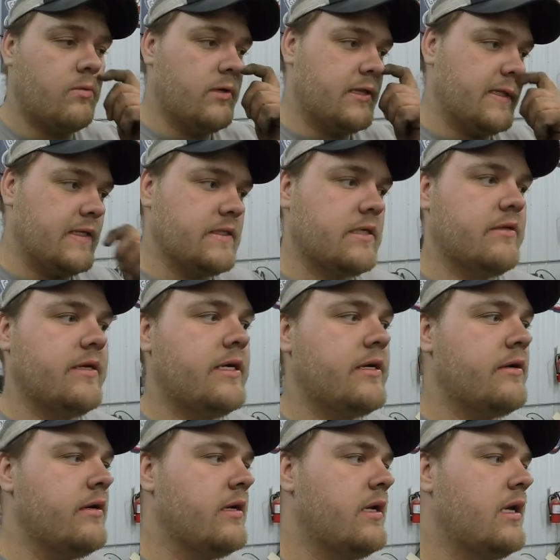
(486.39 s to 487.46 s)
with this clear
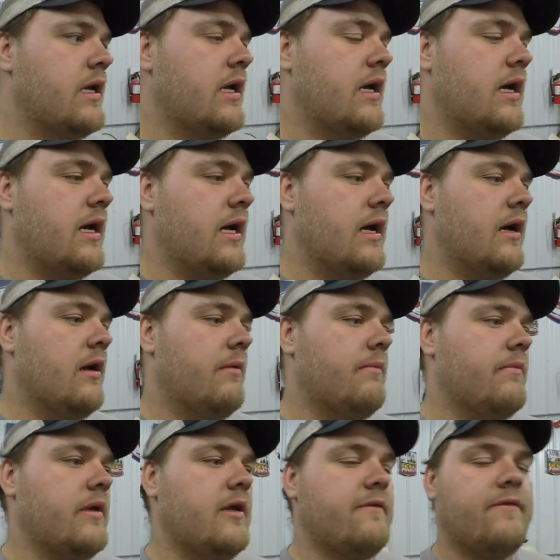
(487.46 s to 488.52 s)

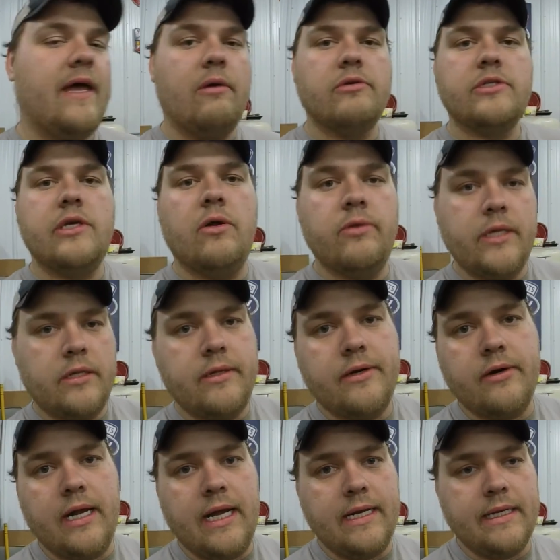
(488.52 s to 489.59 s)
if that was the only
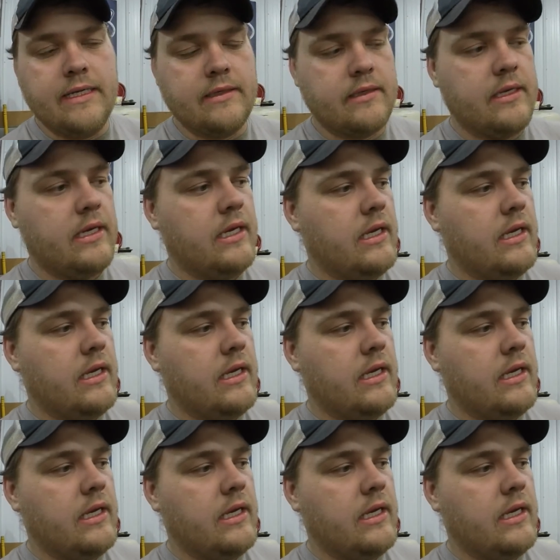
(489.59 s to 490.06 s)
clear on it.